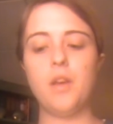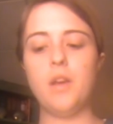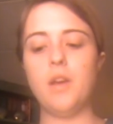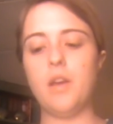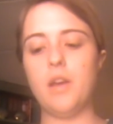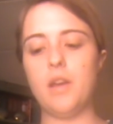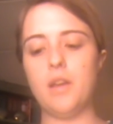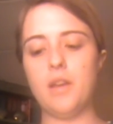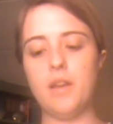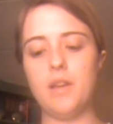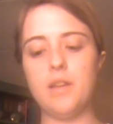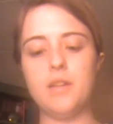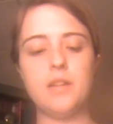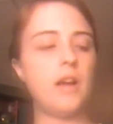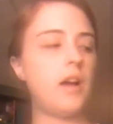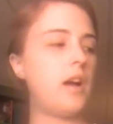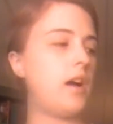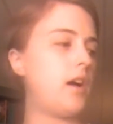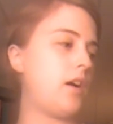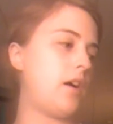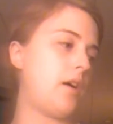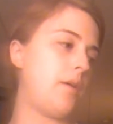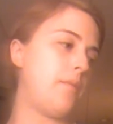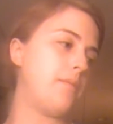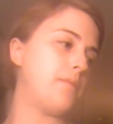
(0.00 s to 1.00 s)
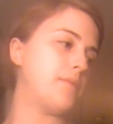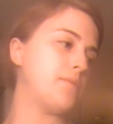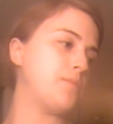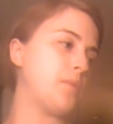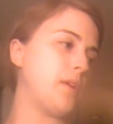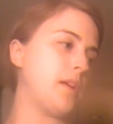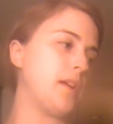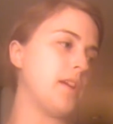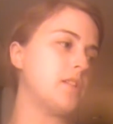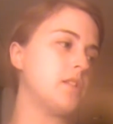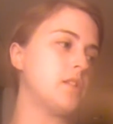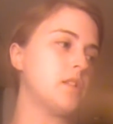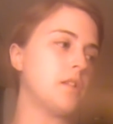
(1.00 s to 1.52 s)
And when
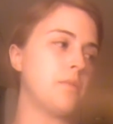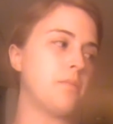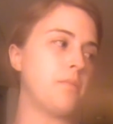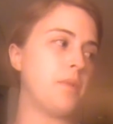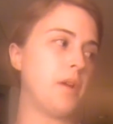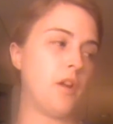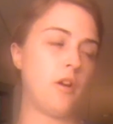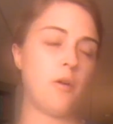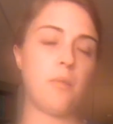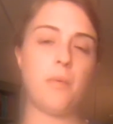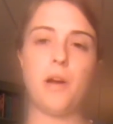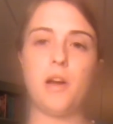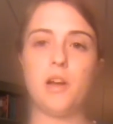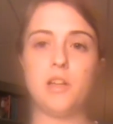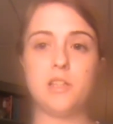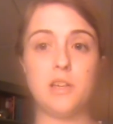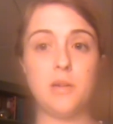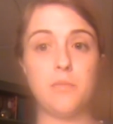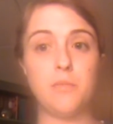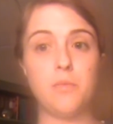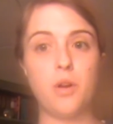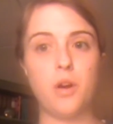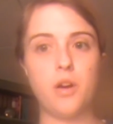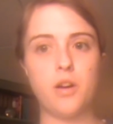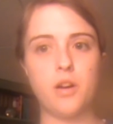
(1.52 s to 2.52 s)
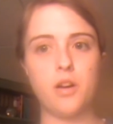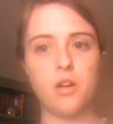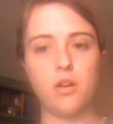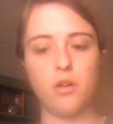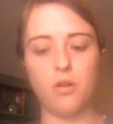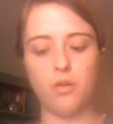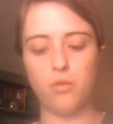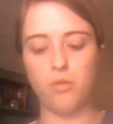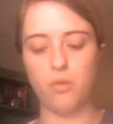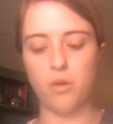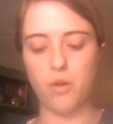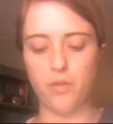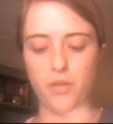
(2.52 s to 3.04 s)
I get to the bigger palettes, I'm not going to go
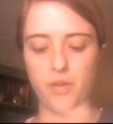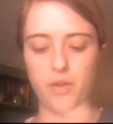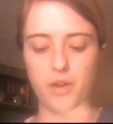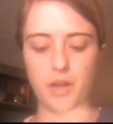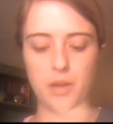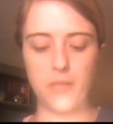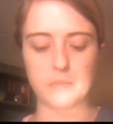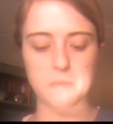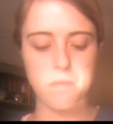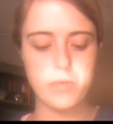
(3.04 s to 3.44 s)
through all the names,